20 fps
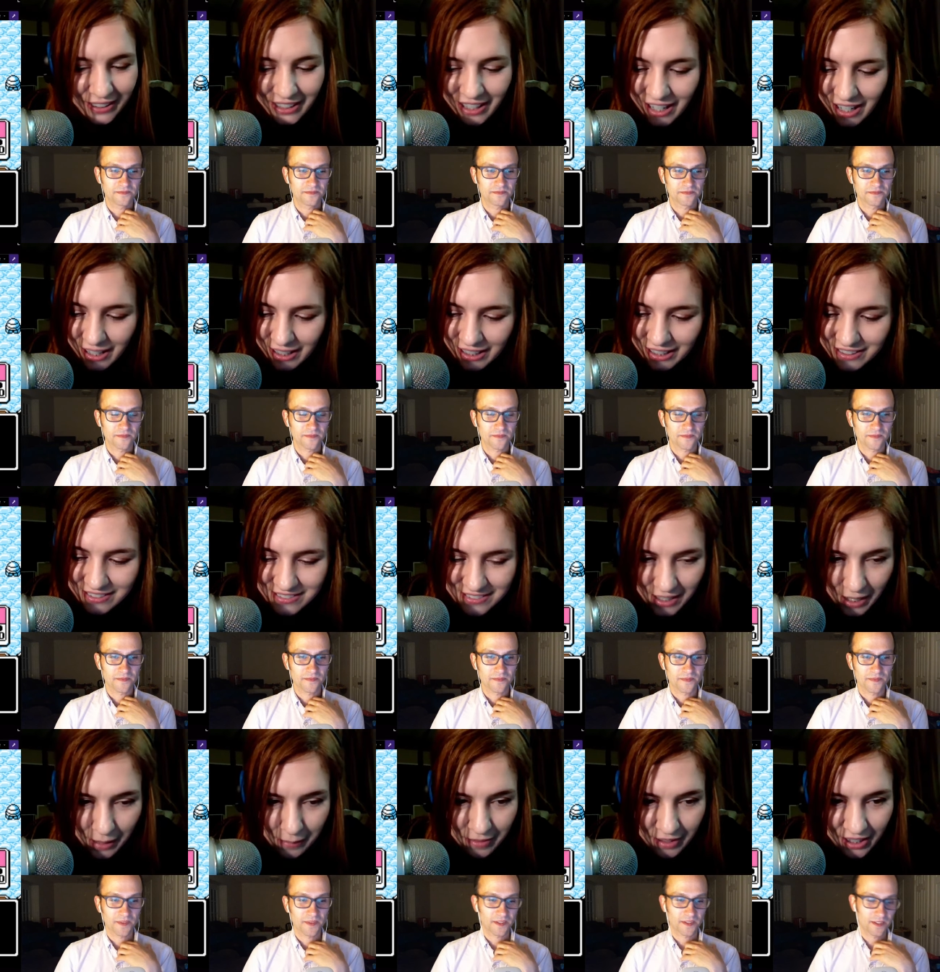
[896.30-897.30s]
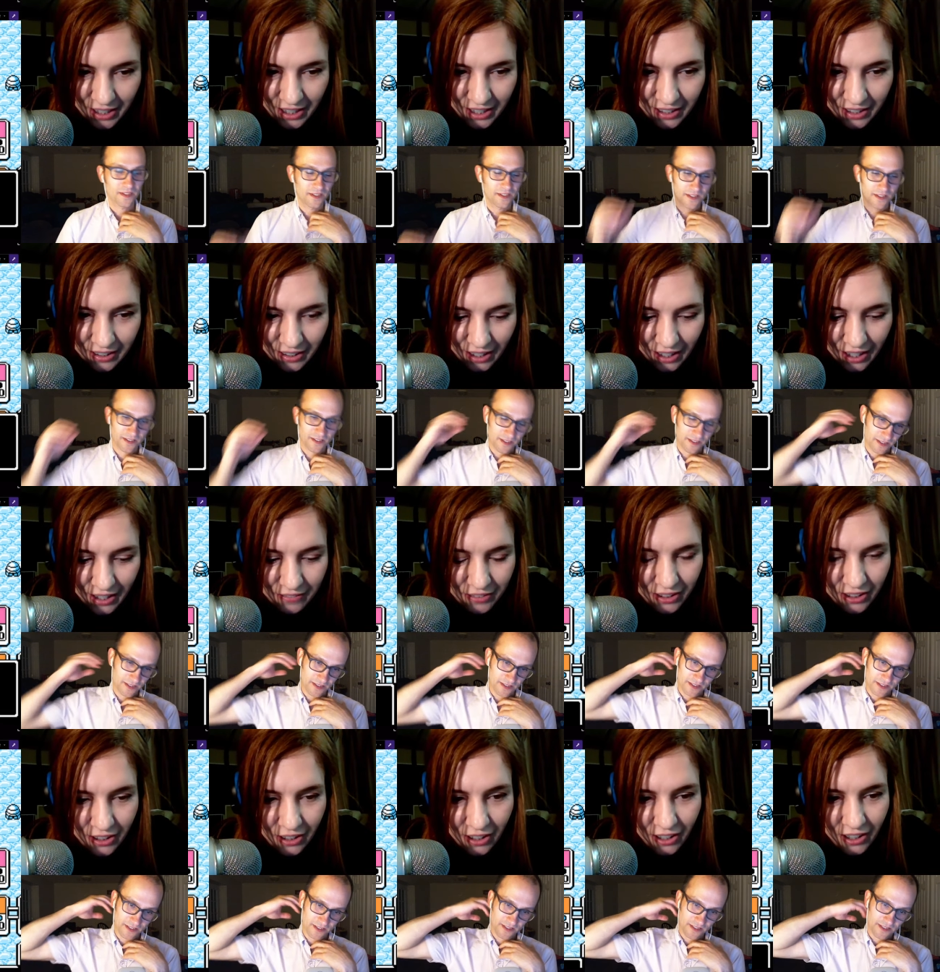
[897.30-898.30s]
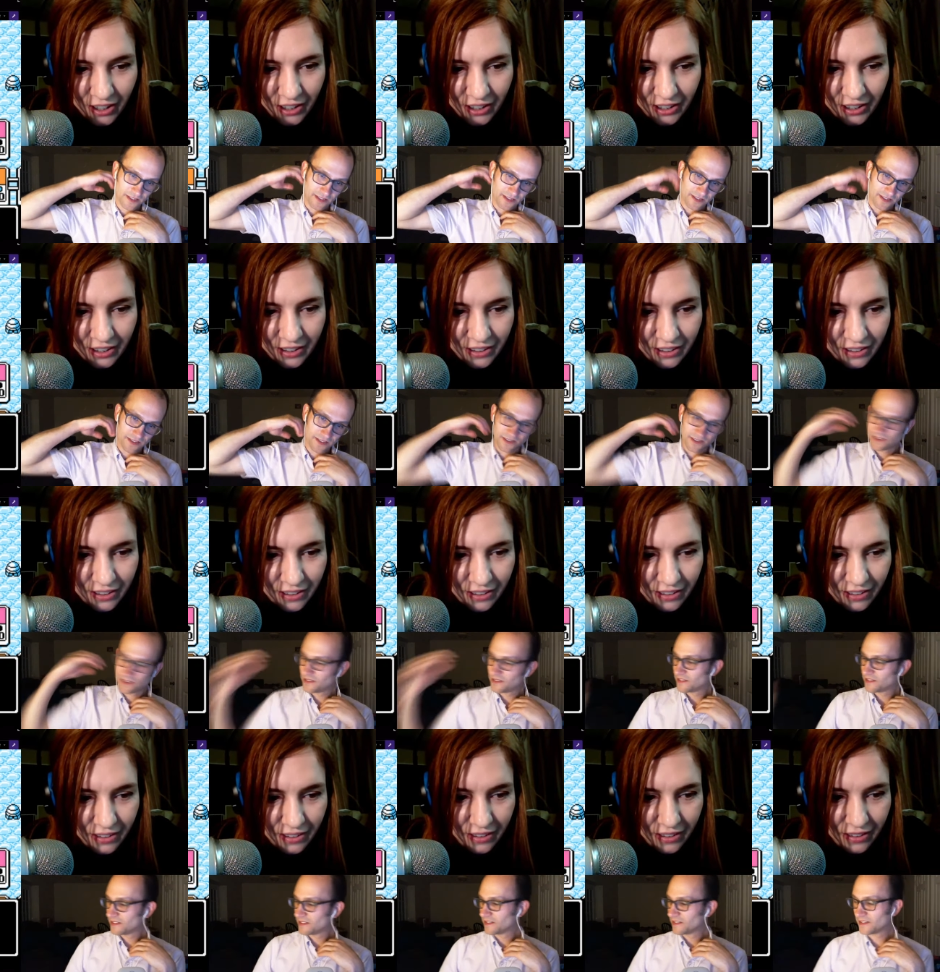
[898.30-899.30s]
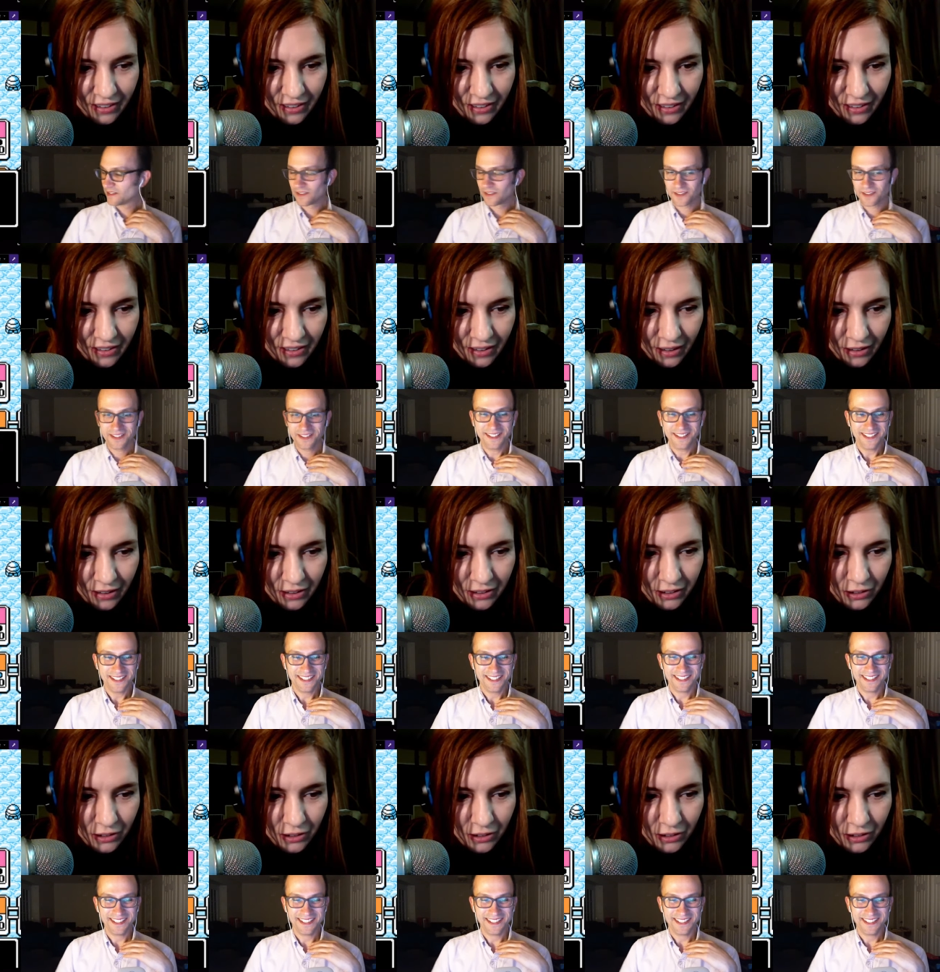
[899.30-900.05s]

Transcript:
Speaker 1: yeah. I gotta stop that. I have a card. I'm gonna